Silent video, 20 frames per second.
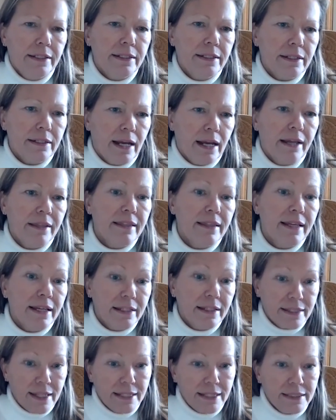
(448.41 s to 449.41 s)
I
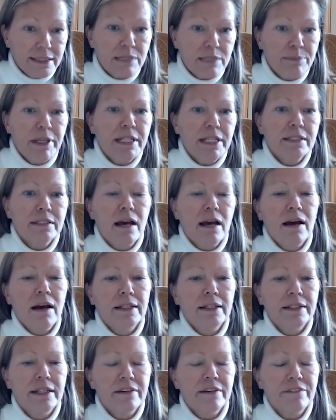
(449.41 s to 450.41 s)
think that speaks
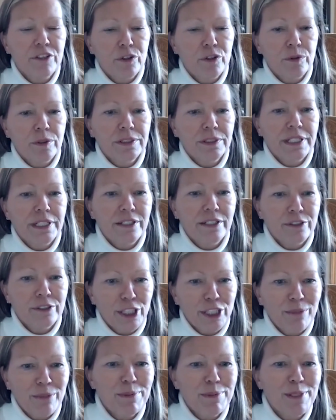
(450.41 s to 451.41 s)
highly of your
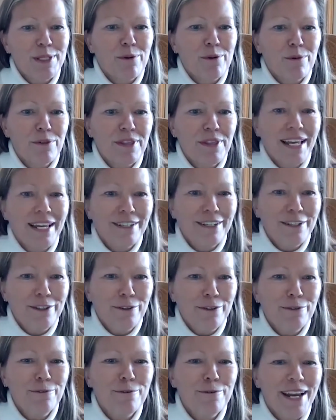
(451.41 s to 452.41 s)
leadership. So thank
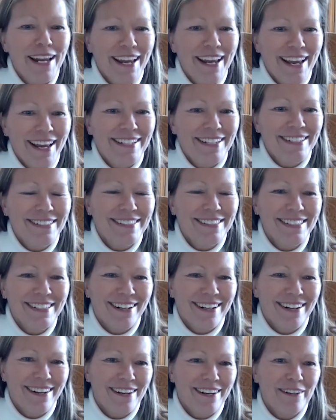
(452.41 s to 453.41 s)
you, and
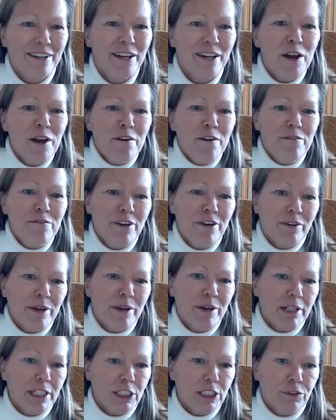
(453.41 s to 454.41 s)
very
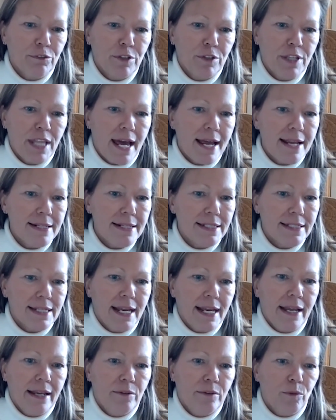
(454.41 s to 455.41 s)
much for that.
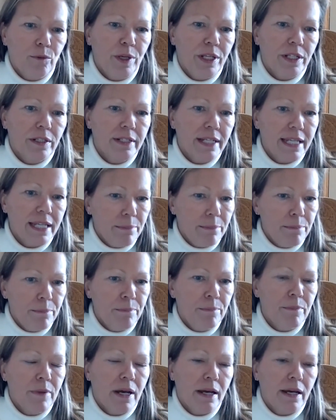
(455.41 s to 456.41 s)
And we'll keep
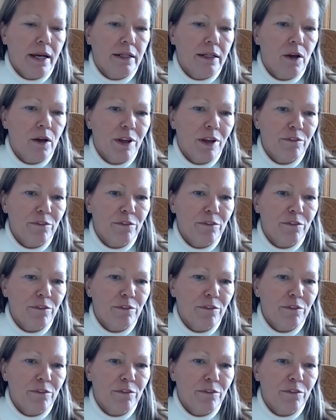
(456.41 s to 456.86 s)
going